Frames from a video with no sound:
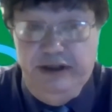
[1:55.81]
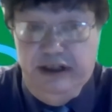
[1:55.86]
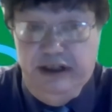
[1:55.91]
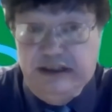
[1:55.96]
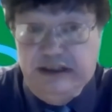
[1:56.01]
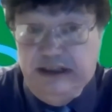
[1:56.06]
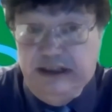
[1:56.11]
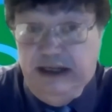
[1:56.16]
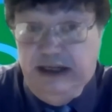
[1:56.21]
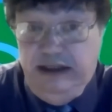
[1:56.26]
the
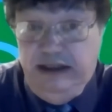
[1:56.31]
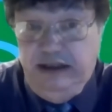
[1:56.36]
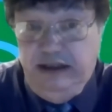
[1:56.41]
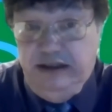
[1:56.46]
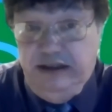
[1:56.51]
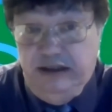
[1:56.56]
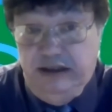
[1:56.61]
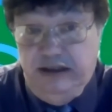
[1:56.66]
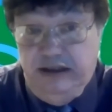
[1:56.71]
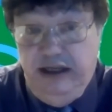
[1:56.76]
exciting
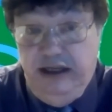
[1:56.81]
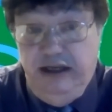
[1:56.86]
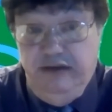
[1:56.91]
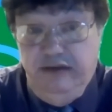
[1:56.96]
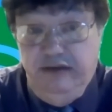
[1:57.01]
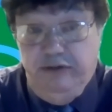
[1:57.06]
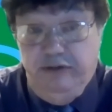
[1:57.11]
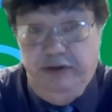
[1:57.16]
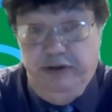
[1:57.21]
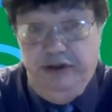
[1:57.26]
things that
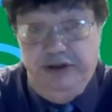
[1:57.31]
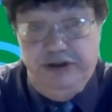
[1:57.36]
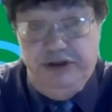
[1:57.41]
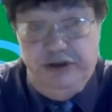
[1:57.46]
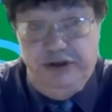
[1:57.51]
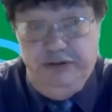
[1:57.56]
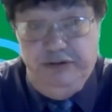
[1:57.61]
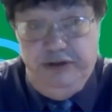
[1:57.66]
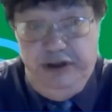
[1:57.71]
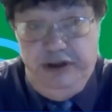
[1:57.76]
Native Coin
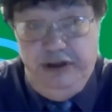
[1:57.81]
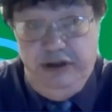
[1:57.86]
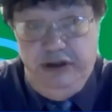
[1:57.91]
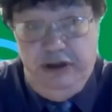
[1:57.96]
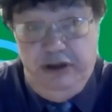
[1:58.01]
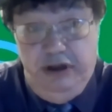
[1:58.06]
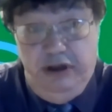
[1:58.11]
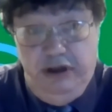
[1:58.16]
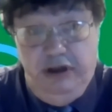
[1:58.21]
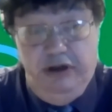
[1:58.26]
is
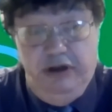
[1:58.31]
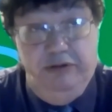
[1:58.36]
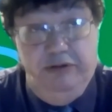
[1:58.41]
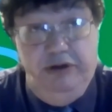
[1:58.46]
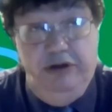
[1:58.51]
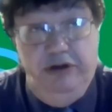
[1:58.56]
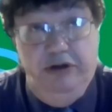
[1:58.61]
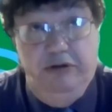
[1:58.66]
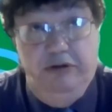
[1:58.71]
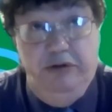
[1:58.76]
doing.
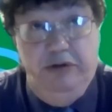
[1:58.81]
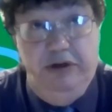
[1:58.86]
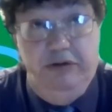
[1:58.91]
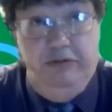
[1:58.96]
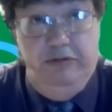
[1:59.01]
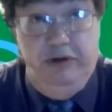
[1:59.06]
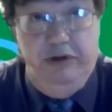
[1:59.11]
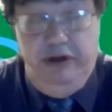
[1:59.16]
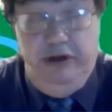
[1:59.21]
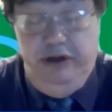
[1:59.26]
You know,
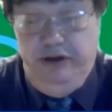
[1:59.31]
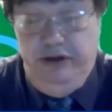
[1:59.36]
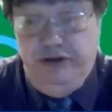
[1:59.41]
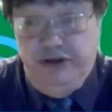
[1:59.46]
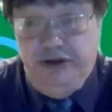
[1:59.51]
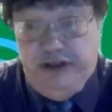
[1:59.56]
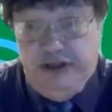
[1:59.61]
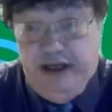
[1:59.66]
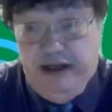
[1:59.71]
we, we just